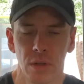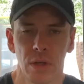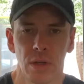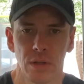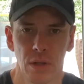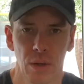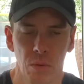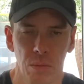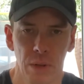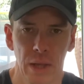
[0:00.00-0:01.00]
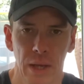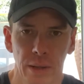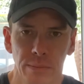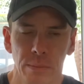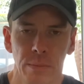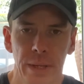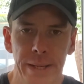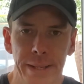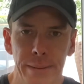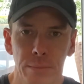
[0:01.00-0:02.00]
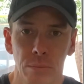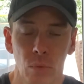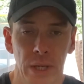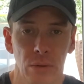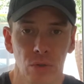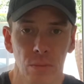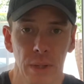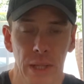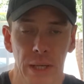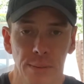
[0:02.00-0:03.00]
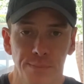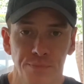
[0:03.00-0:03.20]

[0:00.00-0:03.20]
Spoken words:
so that won't be there. What else could be there?